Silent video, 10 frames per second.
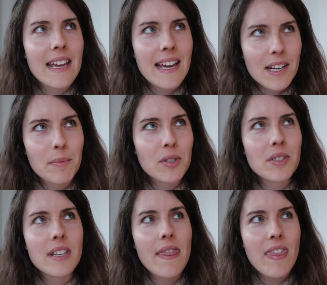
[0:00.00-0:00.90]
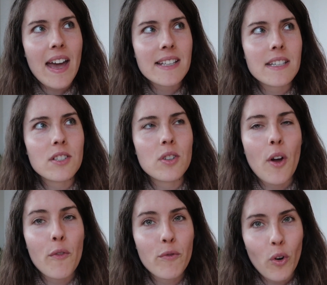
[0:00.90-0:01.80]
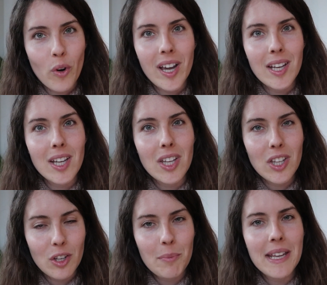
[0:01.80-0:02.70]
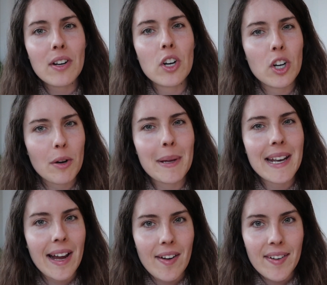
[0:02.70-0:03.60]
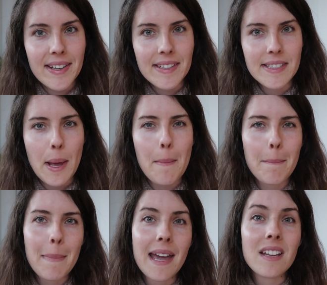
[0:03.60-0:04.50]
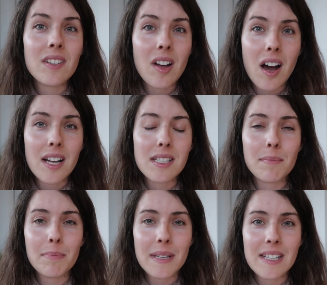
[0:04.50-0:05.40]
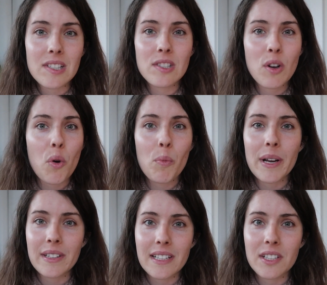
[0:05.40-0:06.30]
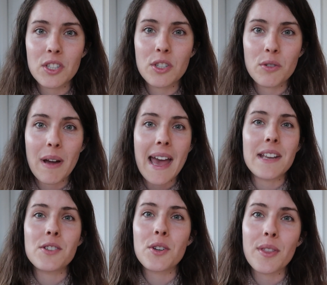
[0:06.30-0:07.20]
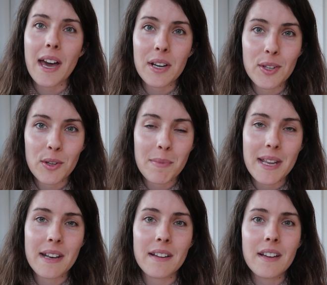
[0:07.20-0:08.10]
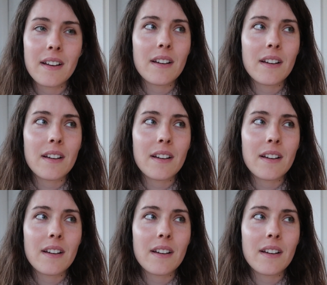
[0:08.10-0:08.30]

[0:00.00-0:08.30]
Animals that avoid human urban areas may not be so willing to enter that human